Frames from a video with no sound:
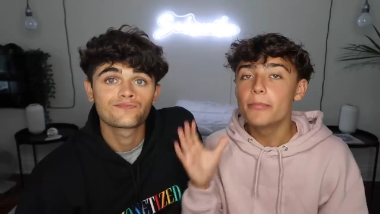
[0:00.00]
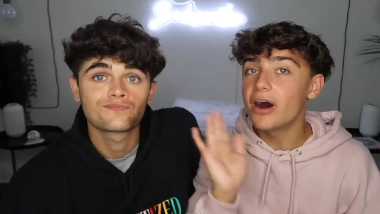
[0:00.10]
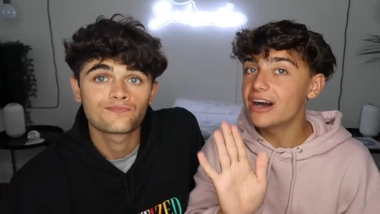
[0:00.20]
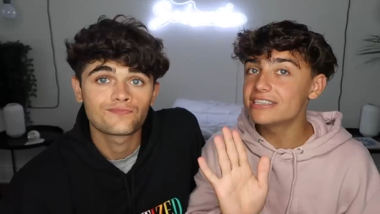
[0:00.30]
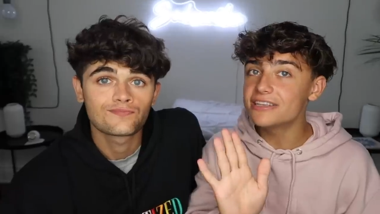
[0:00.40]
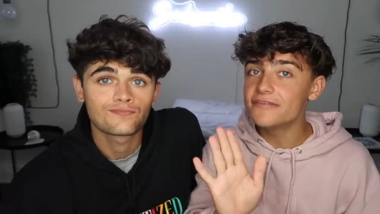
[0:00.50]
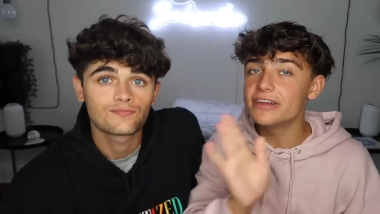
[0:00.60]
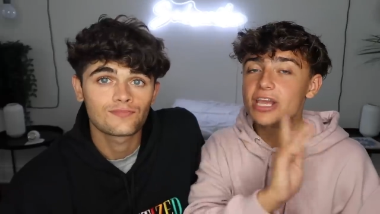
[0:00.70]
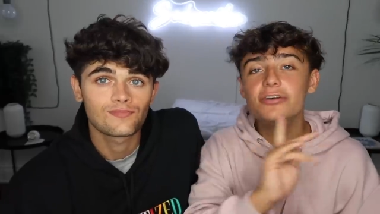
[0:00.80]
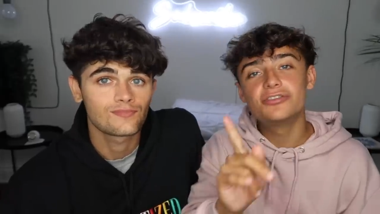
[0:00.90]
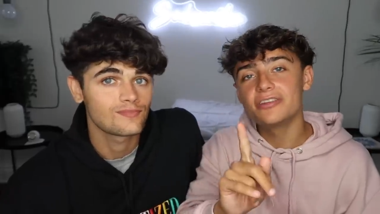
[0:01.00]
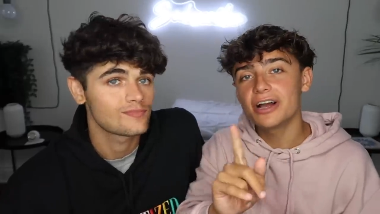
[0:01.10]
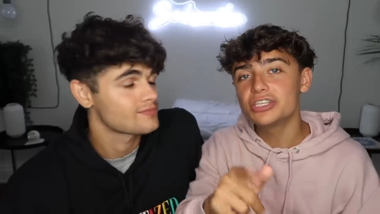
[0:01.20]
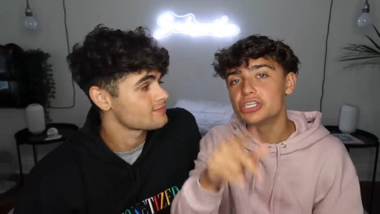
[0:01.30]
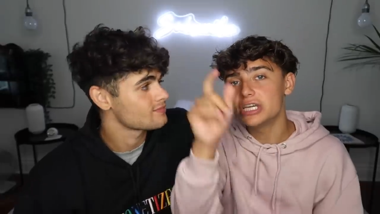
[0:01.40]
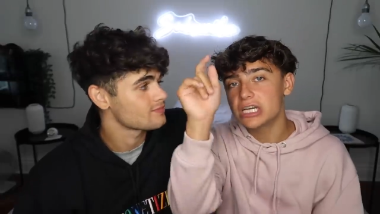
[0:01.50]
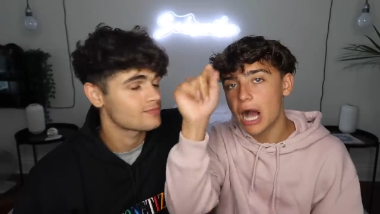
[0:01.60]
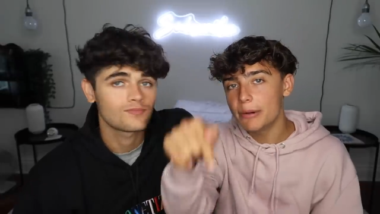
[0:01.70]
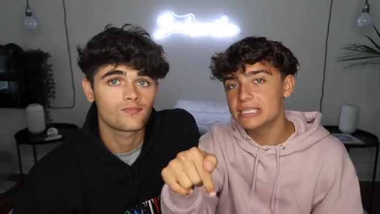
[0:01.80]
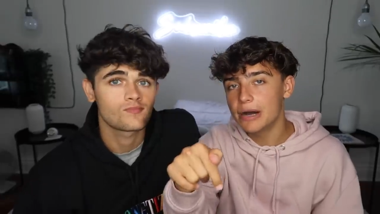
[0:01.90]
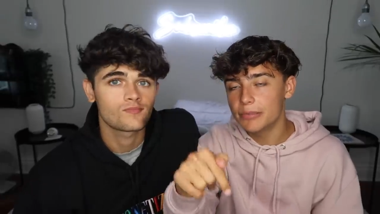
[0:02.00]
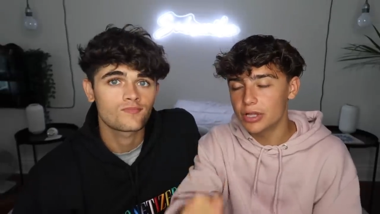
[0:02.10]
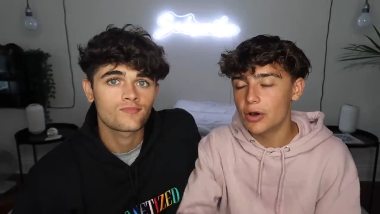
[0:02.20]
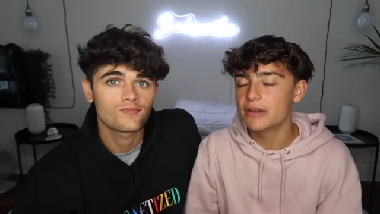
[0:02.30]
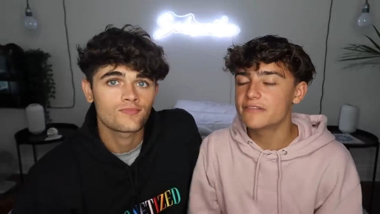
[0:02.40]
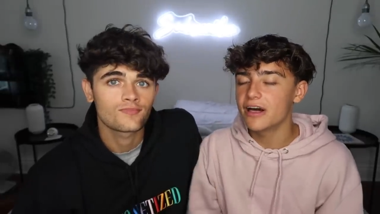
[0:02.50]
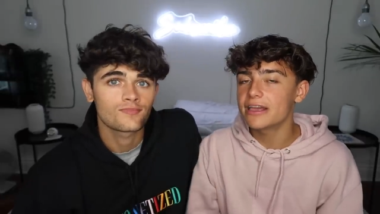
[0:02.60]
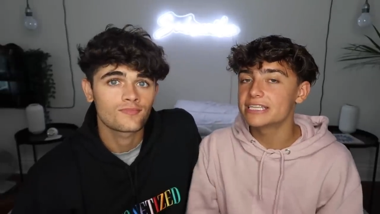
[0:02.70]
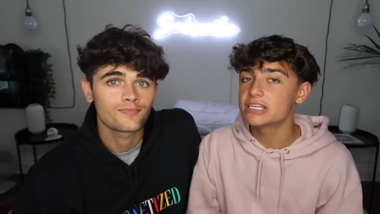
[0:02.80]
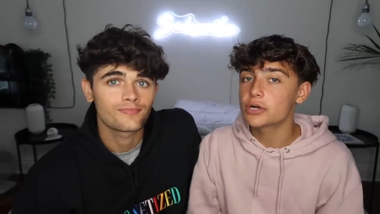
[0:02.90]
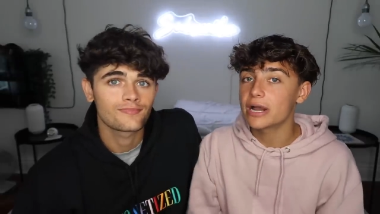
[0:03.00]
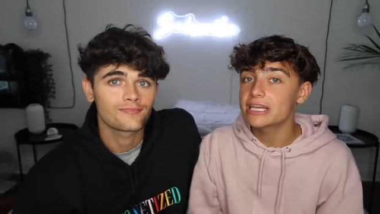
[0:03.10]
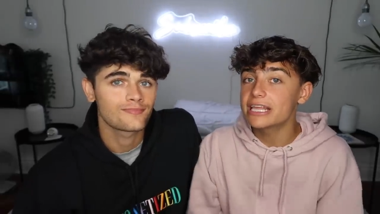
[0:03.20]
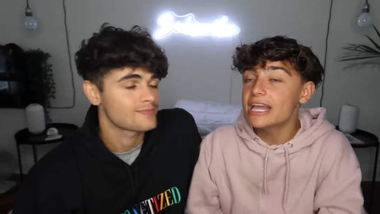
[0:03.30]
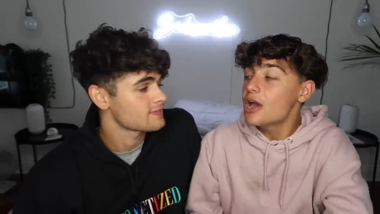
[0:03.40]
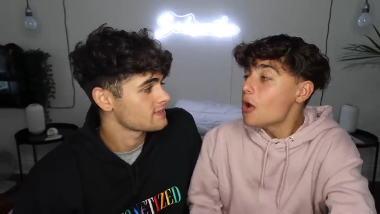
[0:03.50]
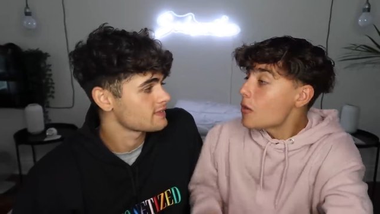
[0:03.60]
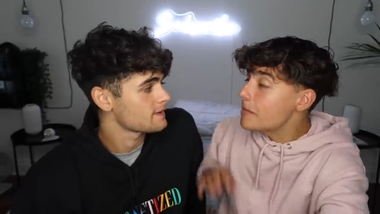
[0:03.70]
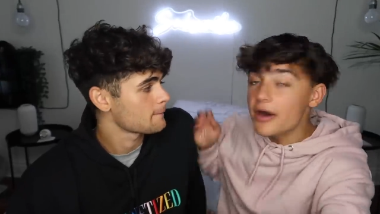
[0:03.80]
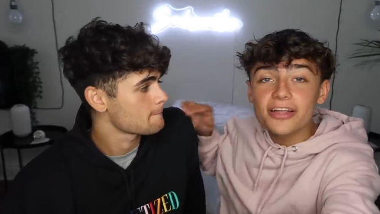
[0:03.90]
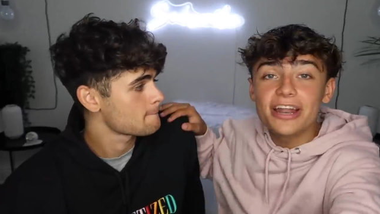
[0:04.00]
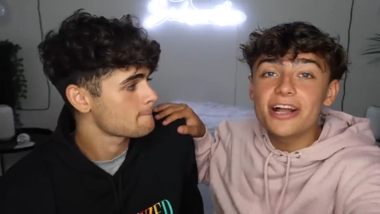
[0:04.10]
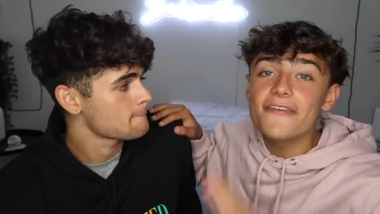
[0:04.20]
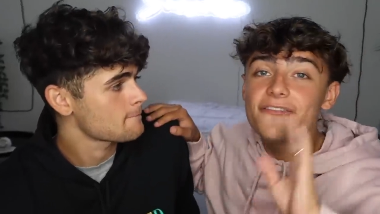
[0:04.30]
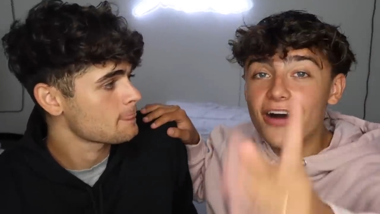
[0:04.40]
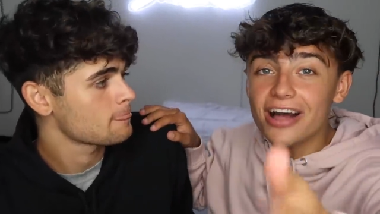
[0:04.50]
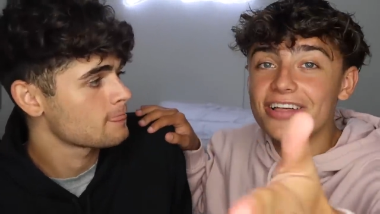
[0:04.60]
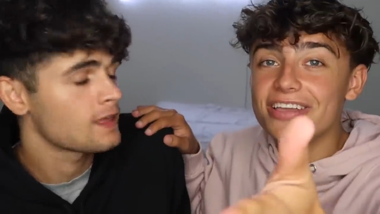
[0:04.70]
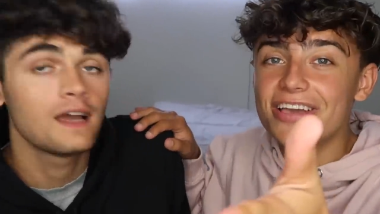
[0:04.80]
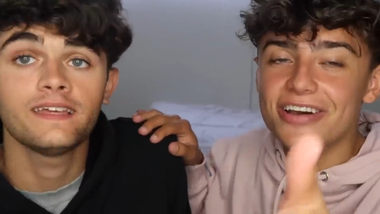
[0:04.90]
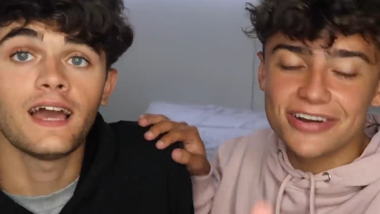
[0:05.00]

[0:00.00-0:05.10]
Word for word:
Speaker 1: Pause the video, do not cheat, comment down below, and if y'all guess it correctly, we're both gonna go follow you!